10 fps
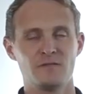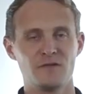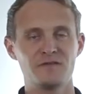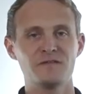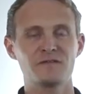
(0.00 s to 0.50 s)

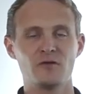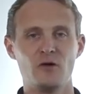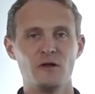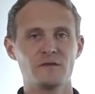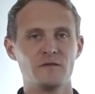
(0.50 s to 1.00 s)
This is
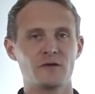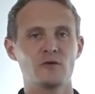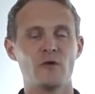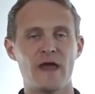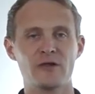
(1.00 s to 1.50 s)
called the
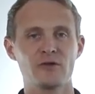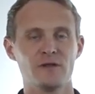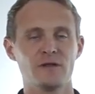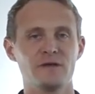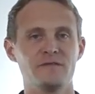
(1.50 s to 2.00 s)

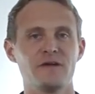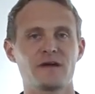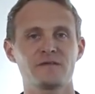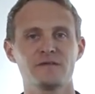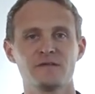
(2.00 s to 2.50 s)
coaxial
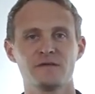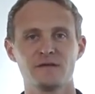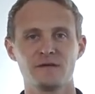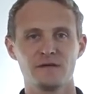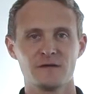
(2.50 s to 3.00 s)
effect.
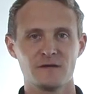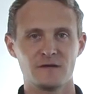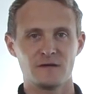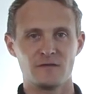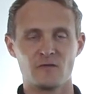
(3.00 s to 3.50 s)

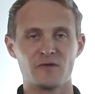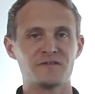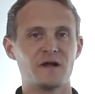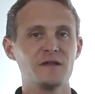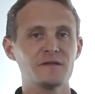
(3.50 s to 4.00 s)
The
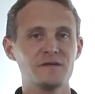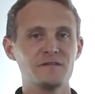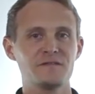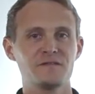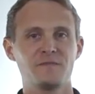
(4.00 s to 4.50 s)
result
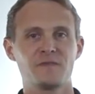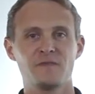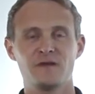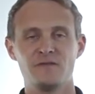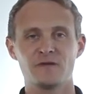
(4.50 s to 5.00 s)
is
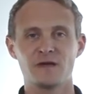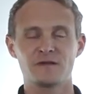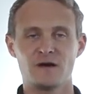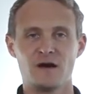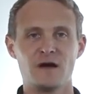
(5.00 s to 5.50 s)
that you
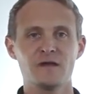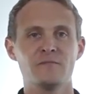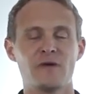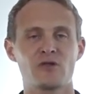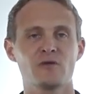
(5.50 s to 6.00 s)
get a higher
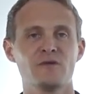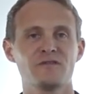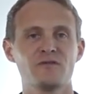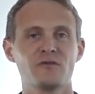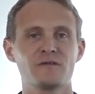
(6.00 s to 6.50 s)
measurement
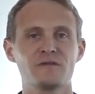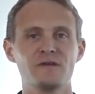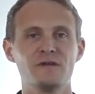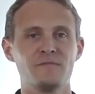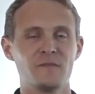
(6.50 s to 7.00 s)

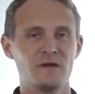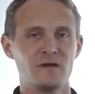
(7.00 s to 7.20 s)
certainty,